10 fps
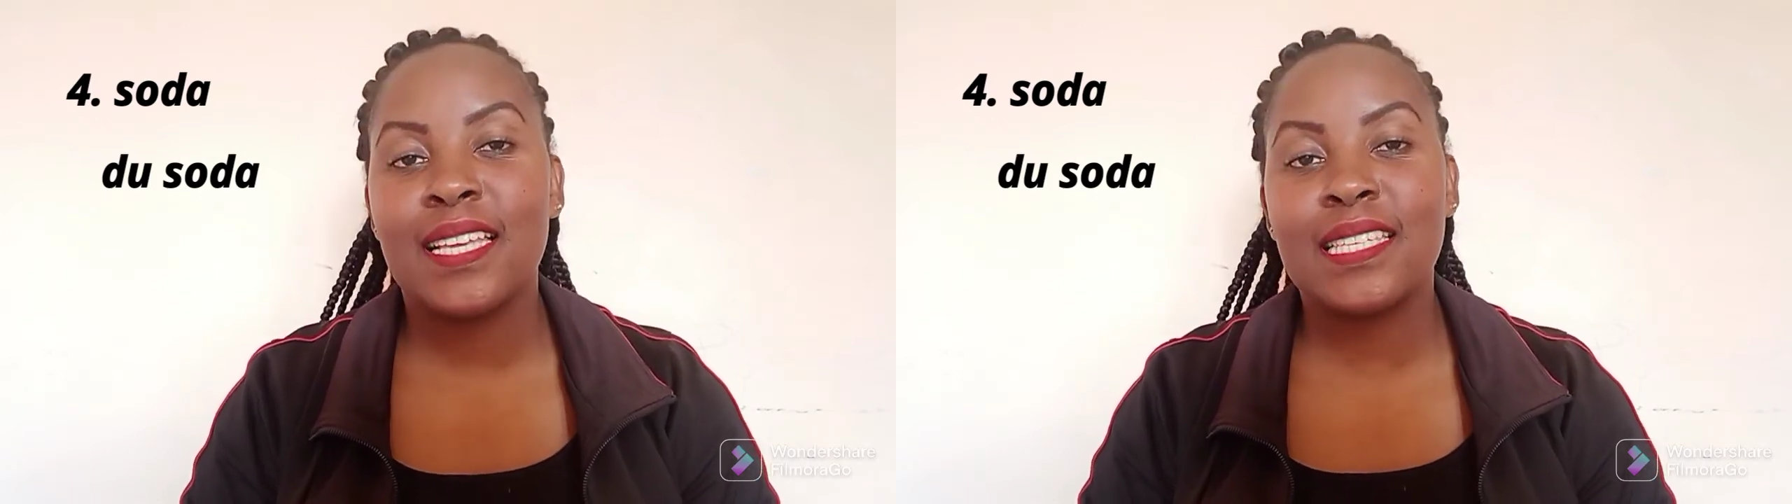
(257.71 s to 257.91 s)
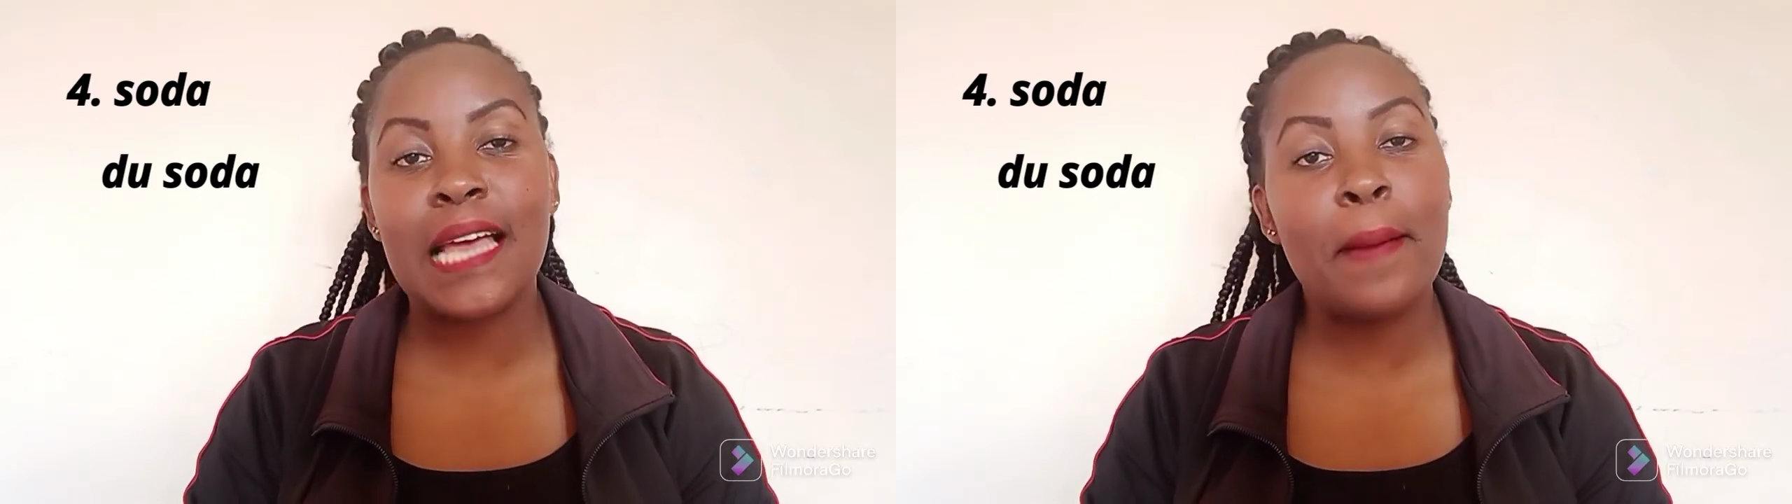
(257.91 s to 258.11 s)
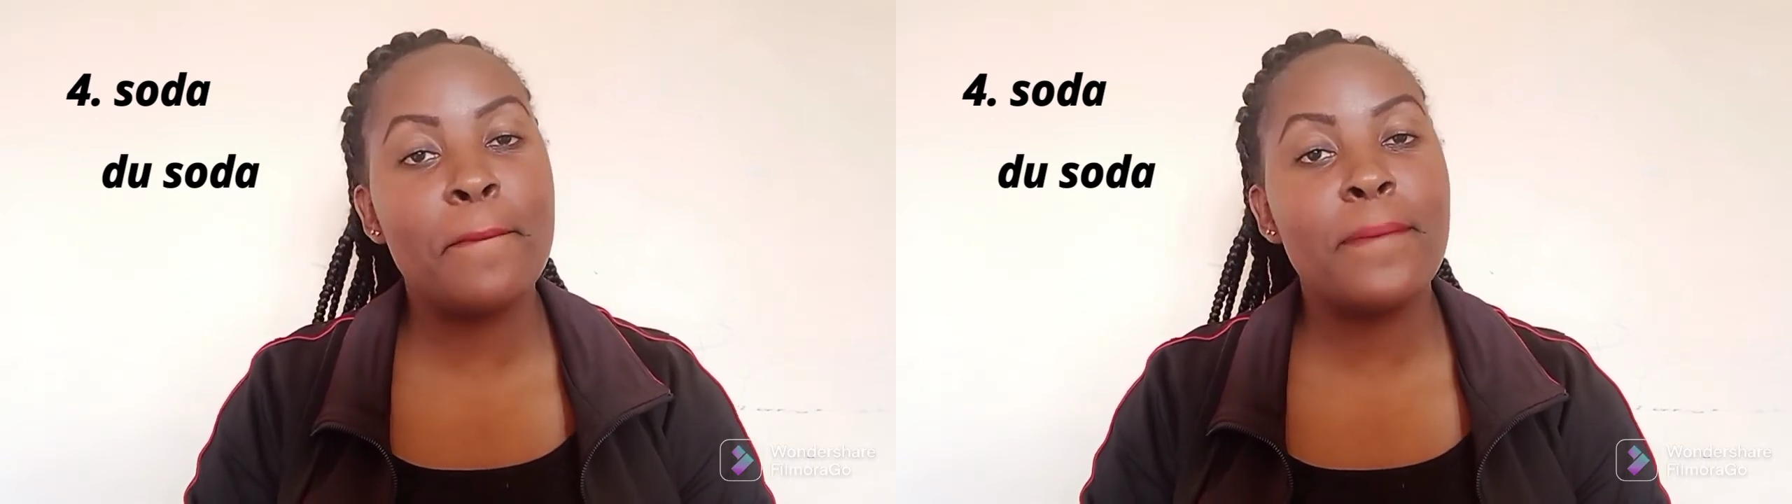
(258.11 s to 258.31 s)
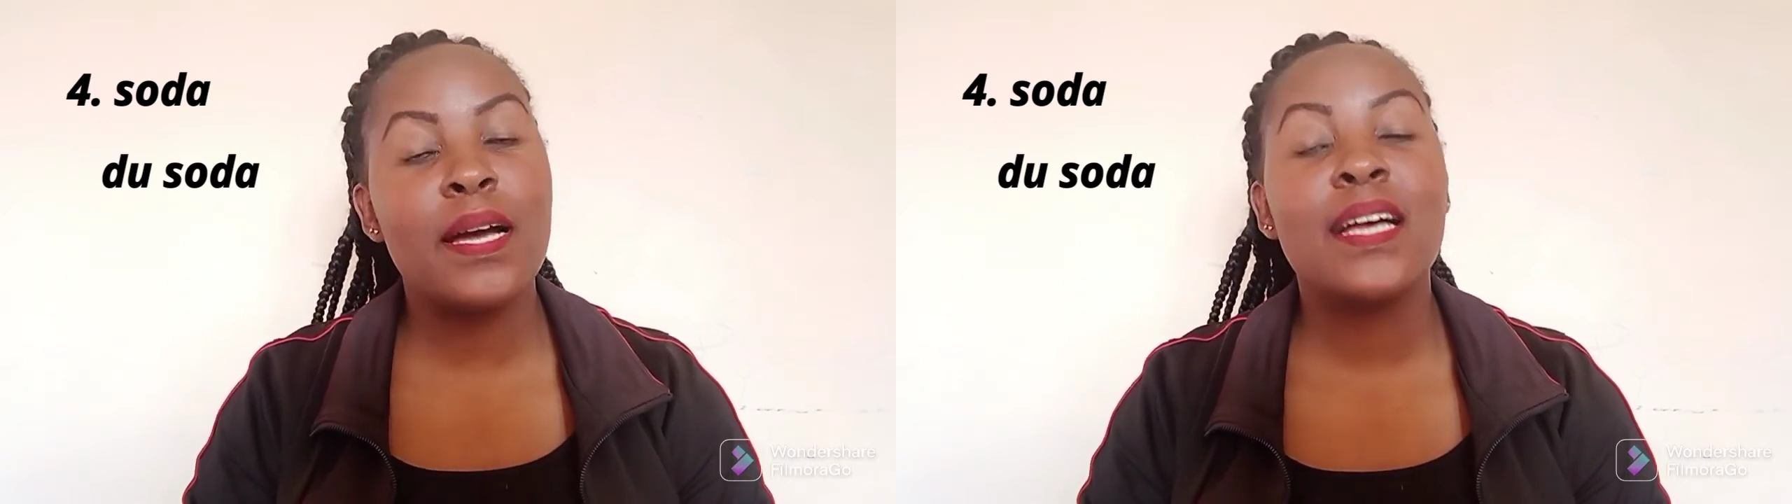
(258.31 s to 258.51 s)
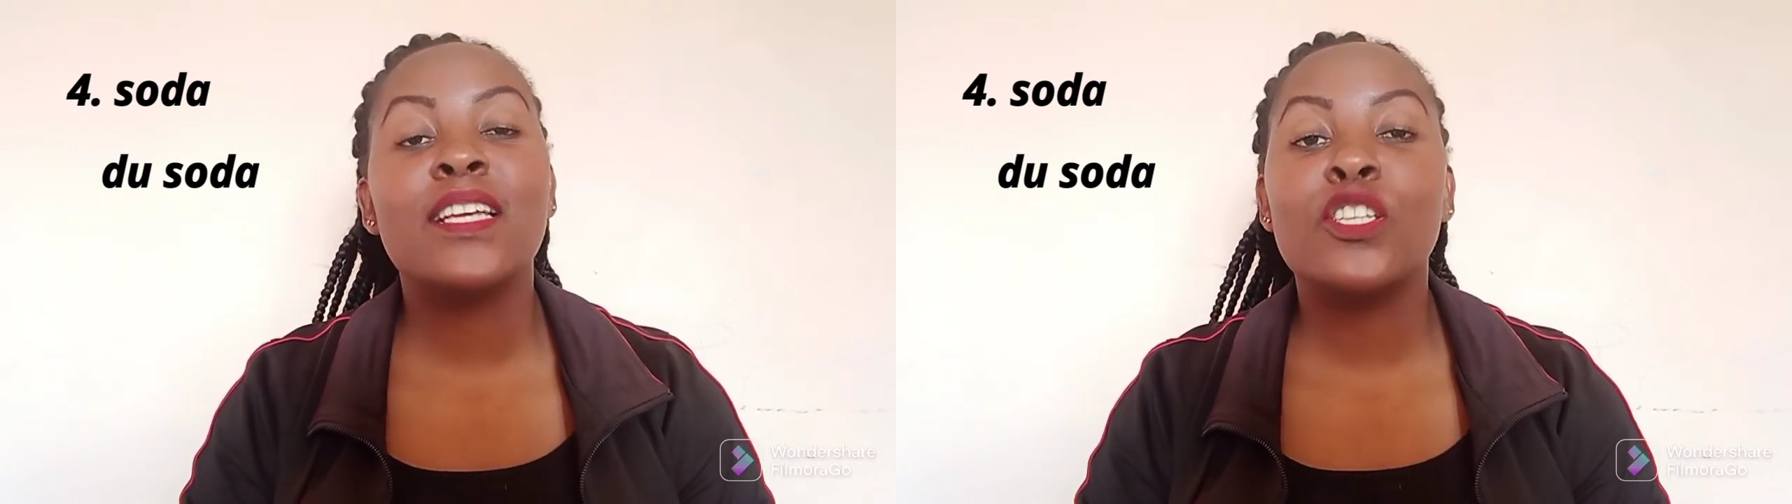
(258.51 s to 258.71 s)
some
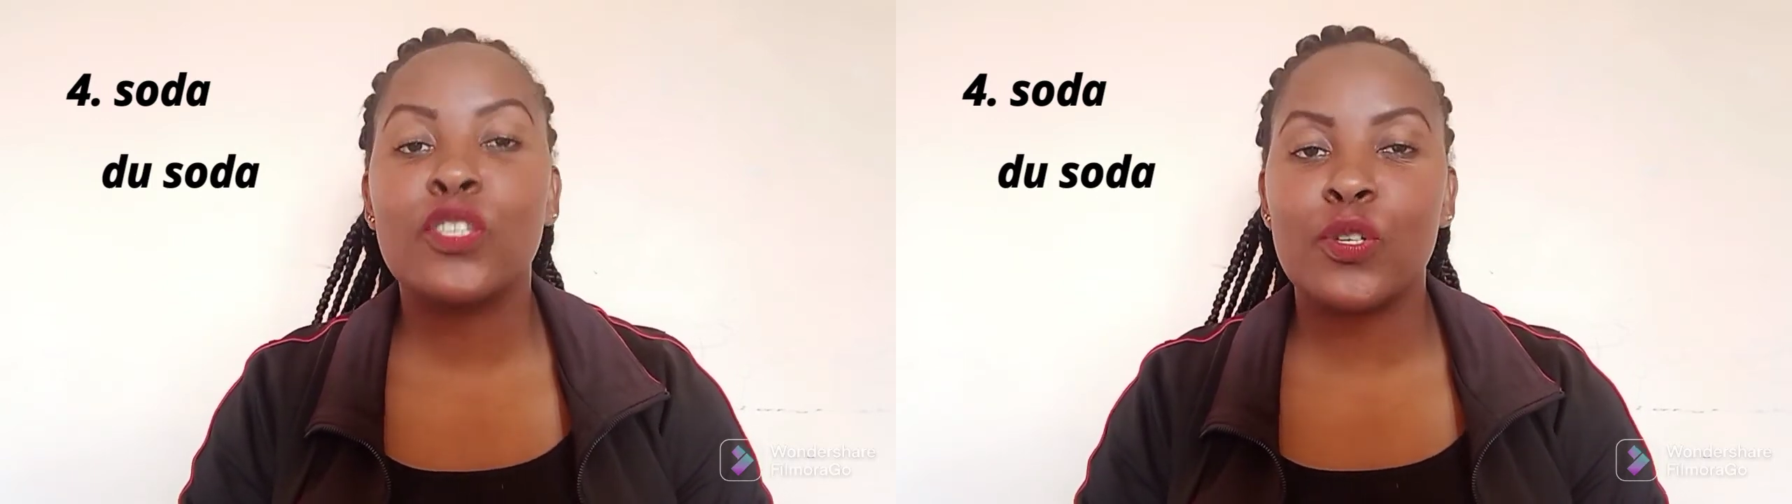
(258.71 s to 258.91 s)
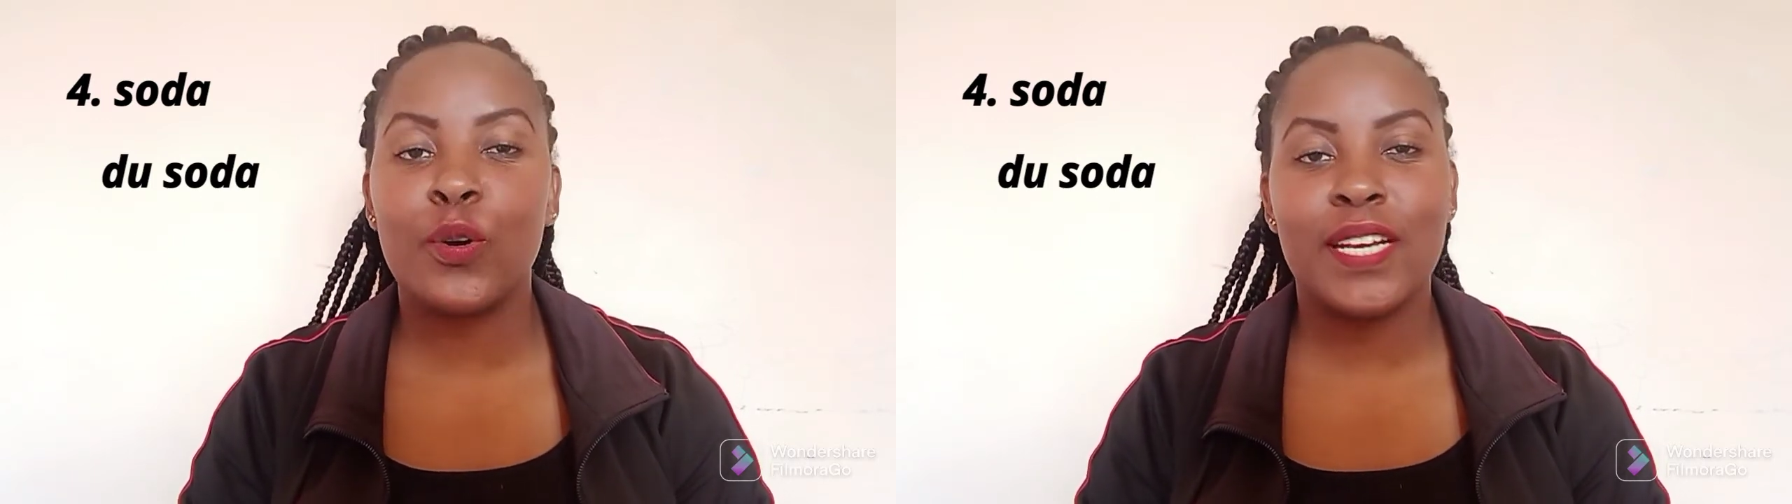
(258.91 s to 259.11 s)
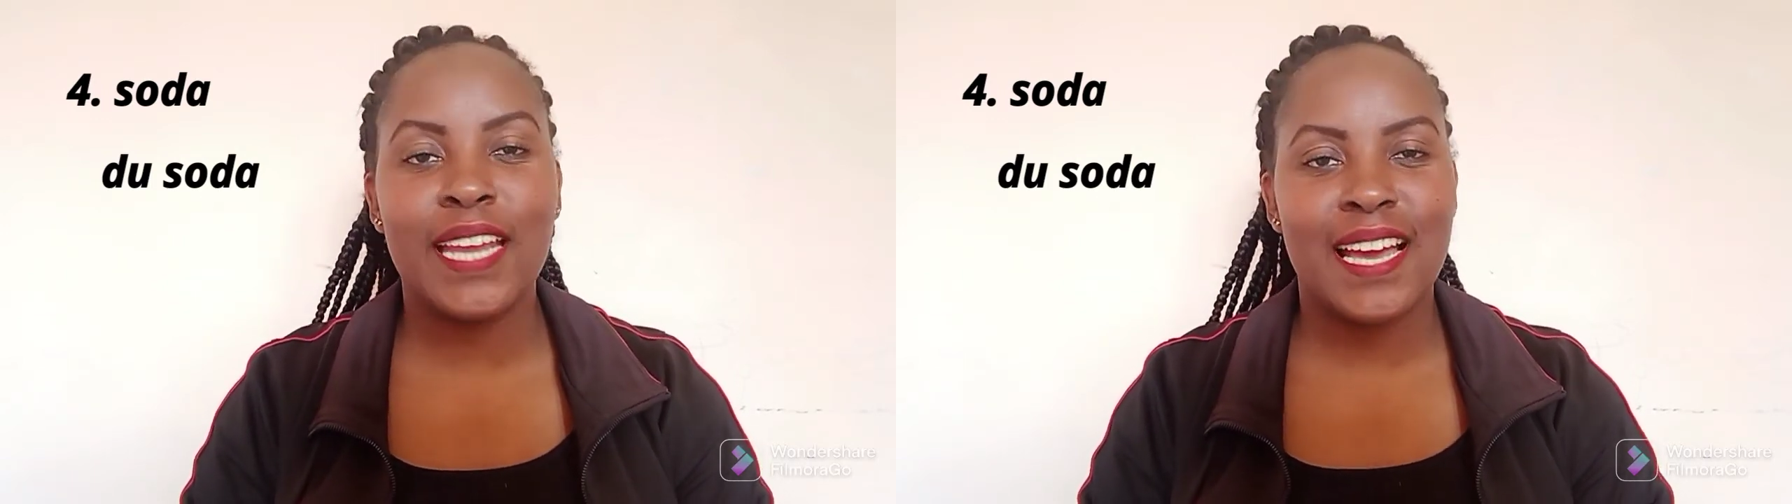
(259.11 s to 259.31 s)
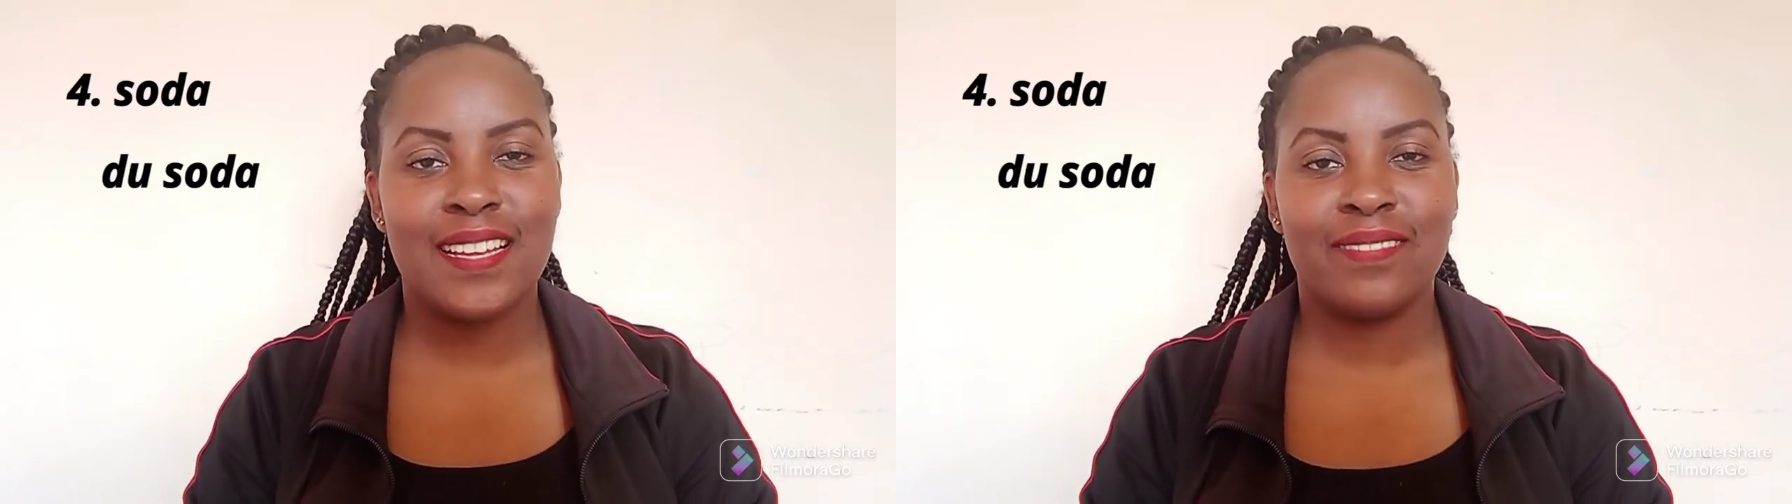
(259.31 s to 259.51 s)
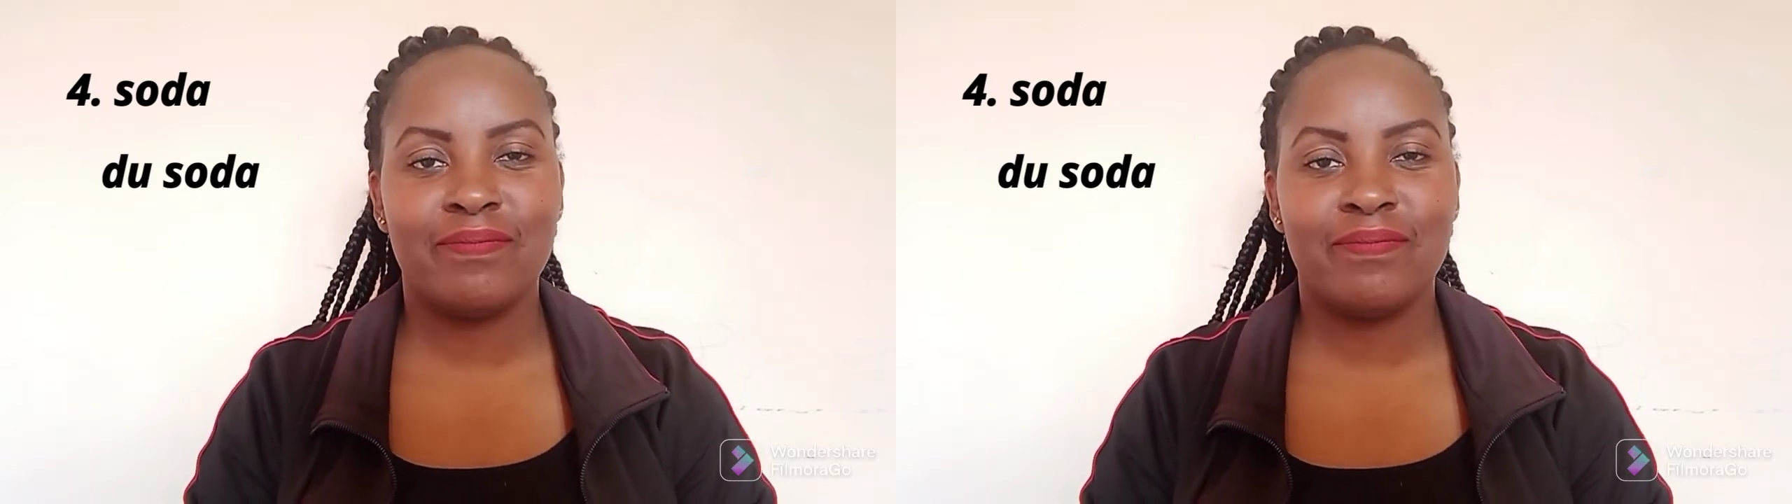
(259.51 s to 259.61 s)
soda.